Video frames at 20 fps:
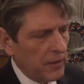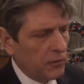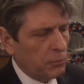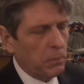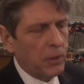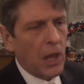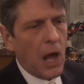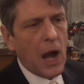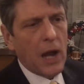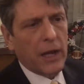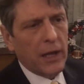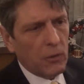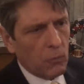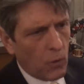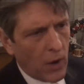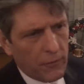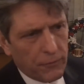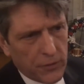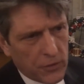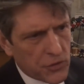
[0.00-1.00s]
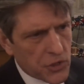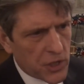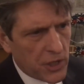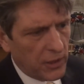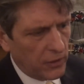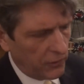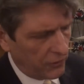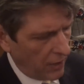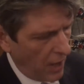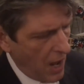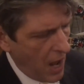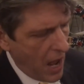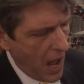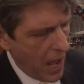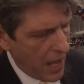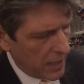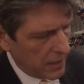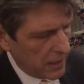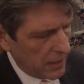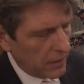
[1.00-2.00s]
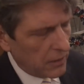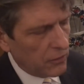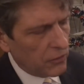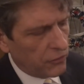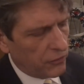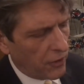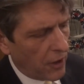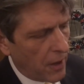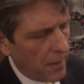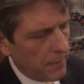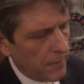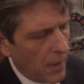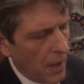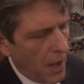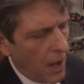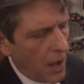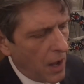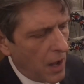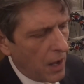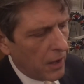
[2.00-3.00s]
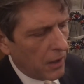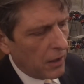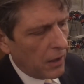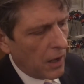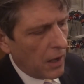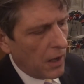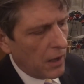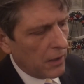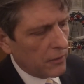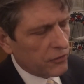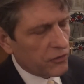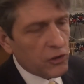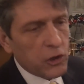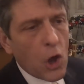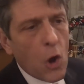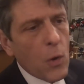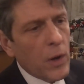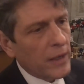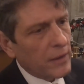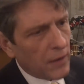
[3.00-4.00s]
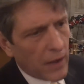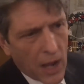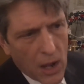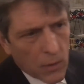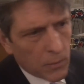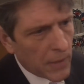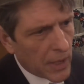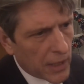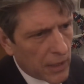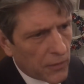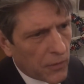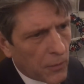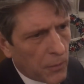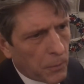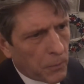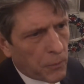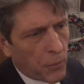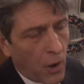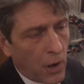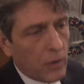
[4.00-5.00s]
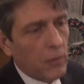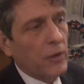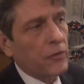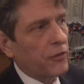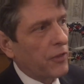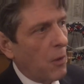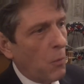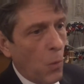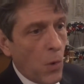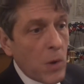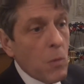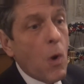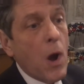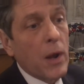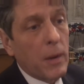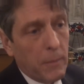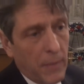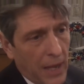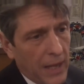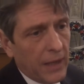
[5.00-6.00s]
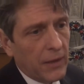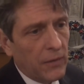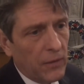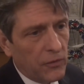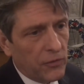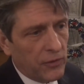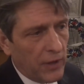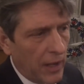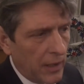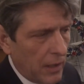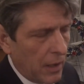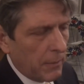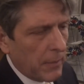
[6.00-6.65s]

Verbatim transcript: He's blocking refugees and he is um, uh, uh, slowing down many of the progress that we want to make in the state.